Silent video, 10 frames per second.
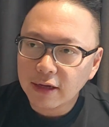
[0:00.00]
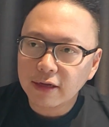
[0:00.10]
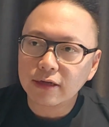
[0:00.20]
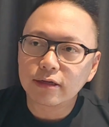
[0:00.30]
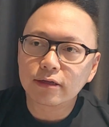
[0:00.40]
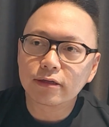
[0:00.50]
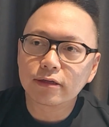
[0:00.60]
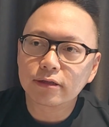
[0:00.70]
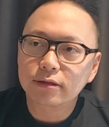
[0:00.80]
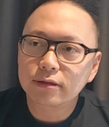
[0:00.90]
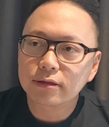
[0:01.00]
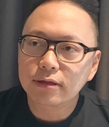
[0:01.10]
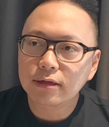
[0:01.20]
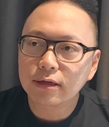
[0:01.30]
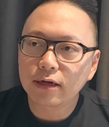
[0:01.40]
is
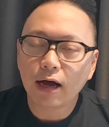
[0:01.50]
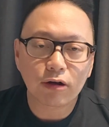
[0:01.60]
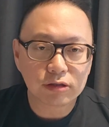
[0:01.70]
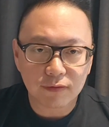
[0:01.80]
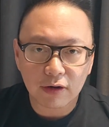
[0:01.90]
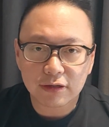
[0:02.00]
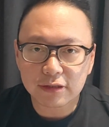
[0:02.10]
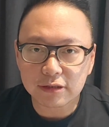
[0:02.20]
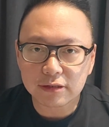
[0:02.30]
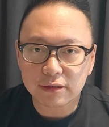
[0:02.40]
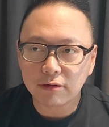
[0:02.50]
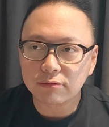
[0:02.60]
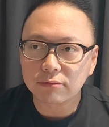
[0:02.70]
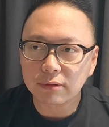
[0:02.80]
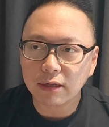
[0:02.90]
a house of losses.
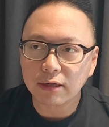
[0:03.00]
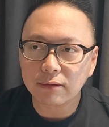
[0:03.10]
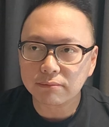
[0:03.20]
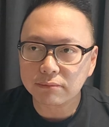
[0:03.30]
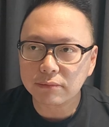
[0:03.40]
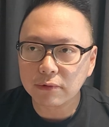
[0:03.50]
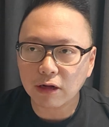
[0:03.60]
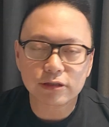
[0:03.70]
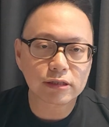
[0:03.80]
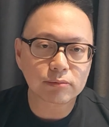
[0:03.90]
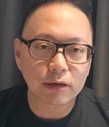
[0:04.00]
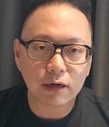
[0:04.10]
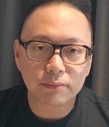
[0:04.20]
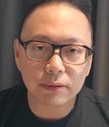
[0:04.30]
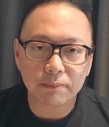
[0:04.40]
Now, losses may
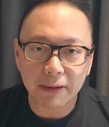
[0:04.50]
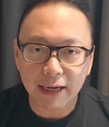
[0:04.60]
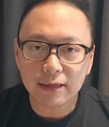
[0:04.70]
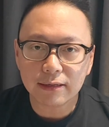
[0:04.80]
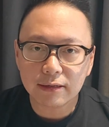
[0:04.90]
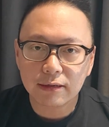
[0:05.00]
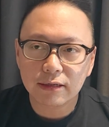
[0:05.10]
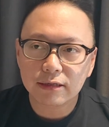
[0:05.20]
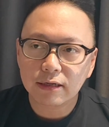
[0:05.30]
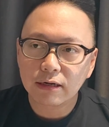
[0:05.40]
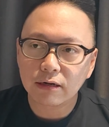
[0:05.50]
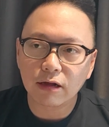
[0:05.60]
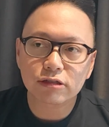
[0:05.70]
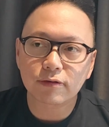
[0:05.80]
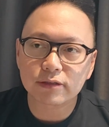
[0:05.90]
not be bad.
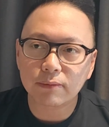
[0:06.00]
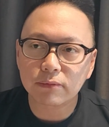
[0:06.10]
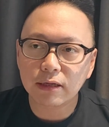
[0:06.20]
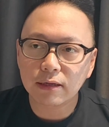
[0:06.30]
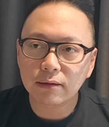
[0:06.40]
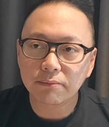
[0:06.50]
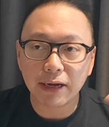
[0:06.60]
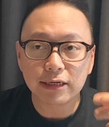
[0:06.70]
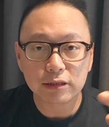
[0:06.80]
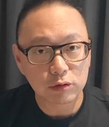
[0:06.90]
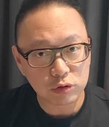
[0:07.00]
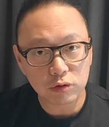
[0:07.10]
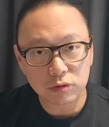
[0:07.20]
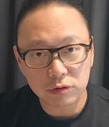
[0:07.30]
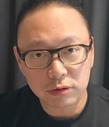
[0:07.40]
Loss of something bad is also
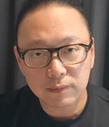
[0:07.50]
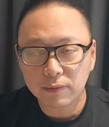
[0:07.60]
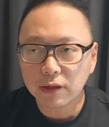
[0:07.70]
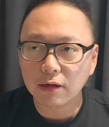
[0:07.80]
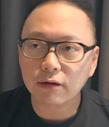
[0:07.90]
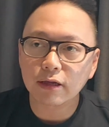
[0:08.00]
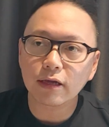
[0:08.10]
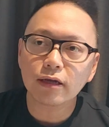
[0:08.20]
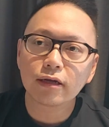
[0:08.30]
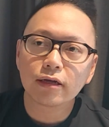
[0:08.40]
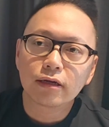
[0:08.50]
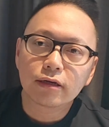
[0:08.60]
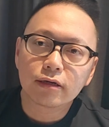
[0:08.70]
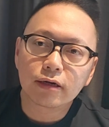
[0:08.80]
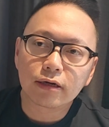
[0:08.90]
good. Okay,
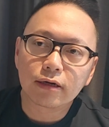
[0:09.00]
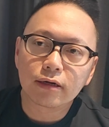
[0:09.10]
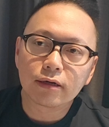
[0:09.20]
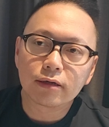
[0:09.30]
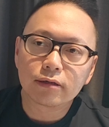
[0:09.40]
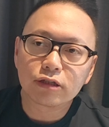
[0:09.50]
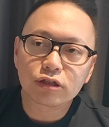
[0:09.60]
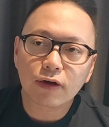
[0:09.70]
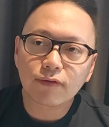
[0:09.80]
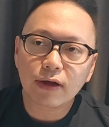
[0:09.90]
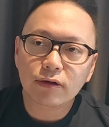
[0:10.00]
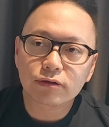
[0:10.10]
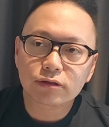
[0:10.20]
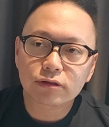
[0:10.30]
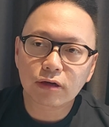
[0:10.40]
the 12th
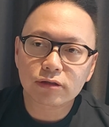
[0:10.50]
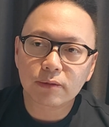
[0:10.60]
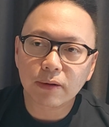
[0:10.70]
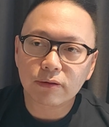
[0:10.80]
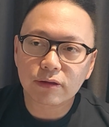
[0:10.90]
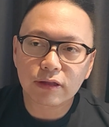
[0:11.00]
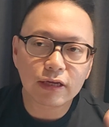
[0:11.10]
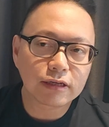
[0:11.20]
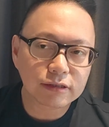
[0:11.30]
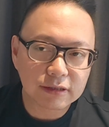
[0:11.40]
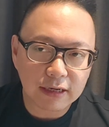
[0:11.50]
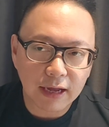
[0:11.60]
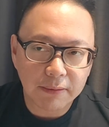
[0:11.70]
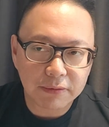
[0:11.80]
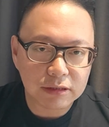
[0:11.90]
house talks about things that
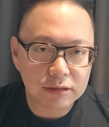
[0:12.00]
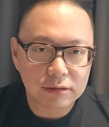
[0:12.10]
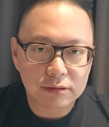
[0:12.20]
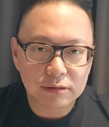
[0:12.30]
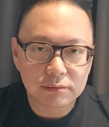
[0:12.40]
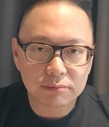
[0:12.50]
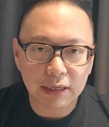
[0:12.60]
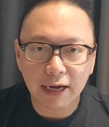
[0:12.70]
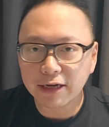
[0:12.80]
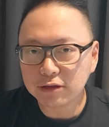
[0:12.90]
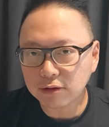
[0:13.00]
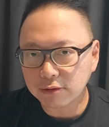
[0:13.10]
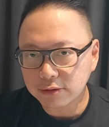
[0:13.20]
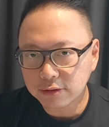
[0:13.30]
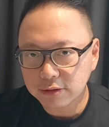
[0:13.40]
happens behind
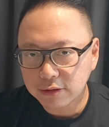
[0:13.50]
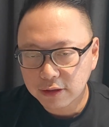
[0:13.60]
doors.